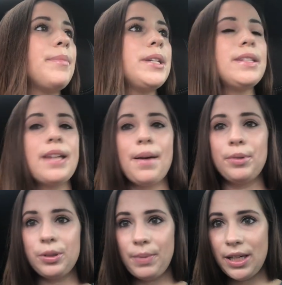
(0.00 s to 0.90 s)
an
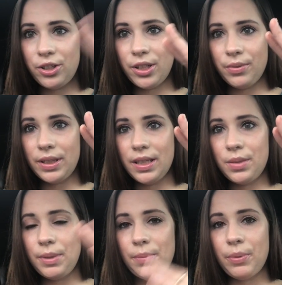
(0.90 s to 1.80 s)
established patient with these
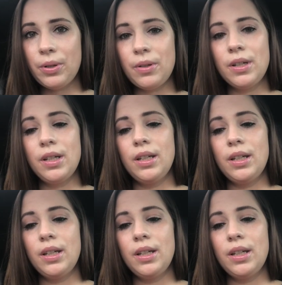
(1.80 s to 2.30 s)
people